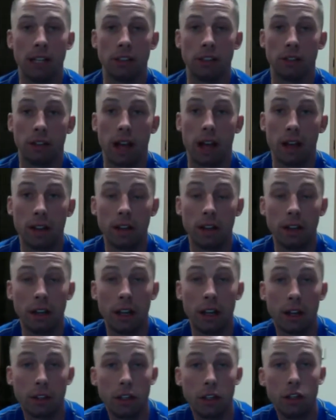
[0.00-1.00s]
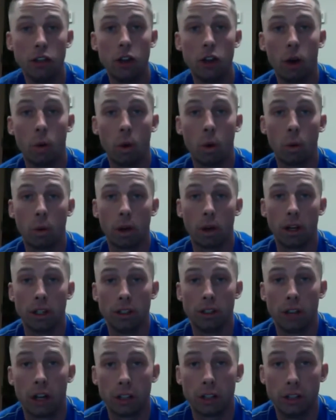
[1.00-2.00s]
So now that you know what we're going
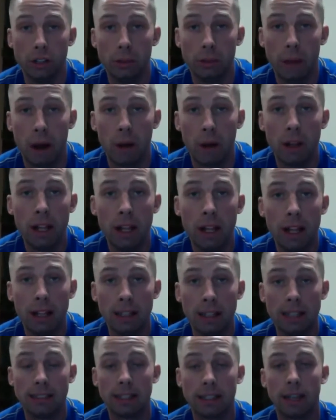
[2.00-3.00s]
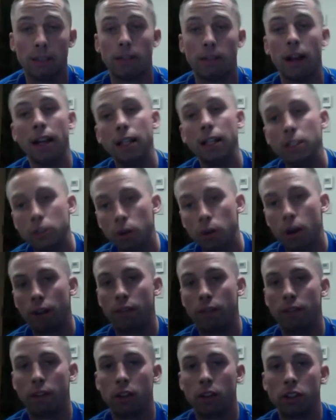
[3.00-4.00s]
to talk to you about, let's get right into our
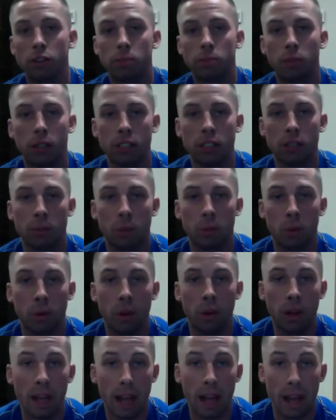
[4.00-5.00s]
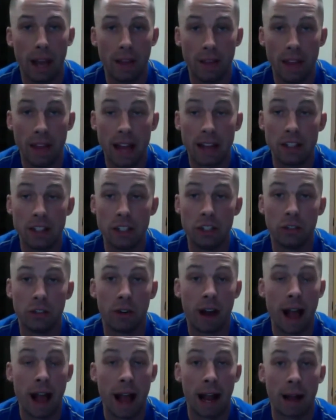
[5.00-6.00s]
first principle, and that is
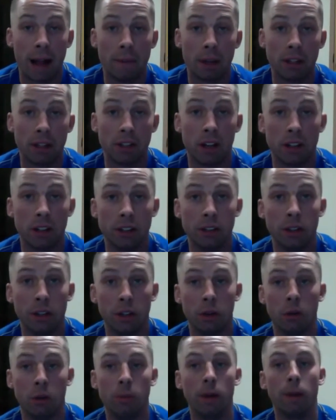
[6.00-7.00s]
drag. I'm going to talk to you a little bit